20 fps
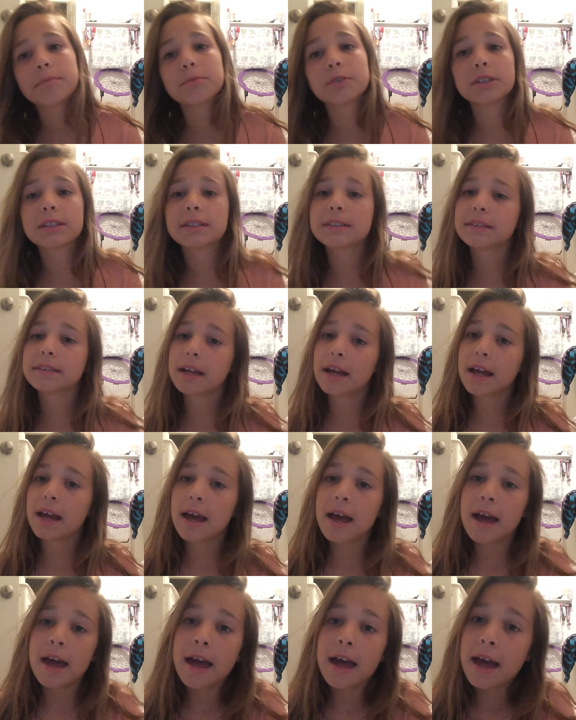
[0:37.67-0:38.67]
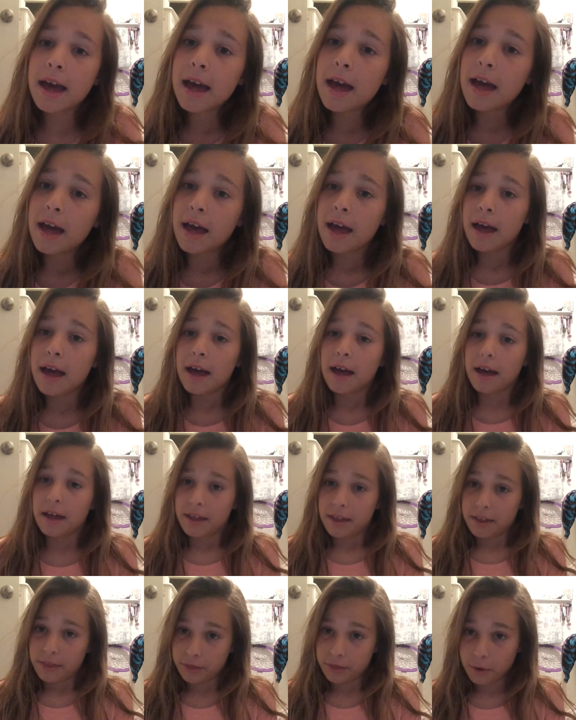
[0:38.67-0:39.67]
I'm just
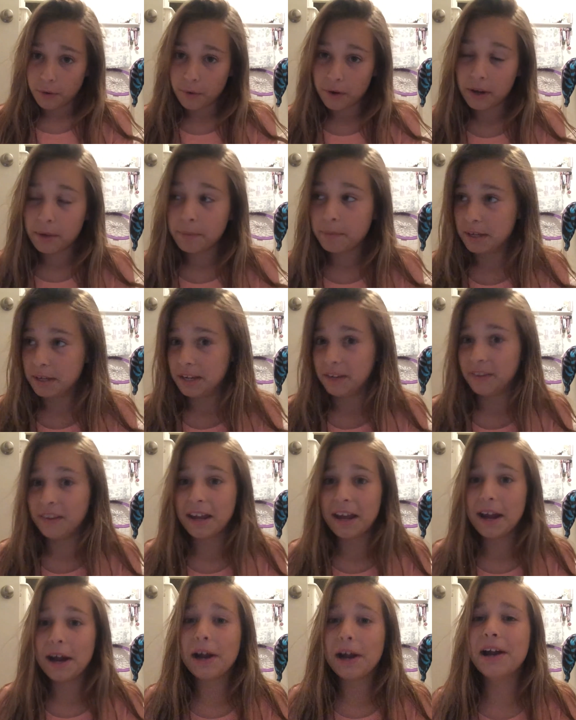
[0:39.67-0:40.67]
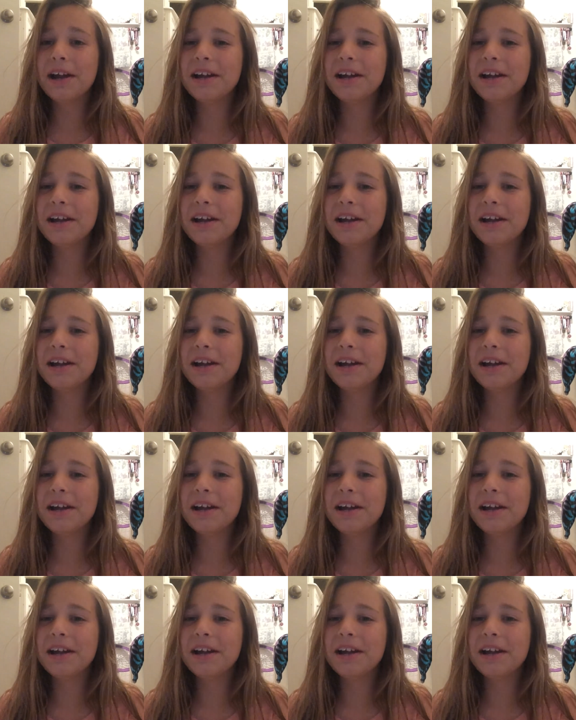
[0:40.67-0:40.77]
throwing a bead in the air.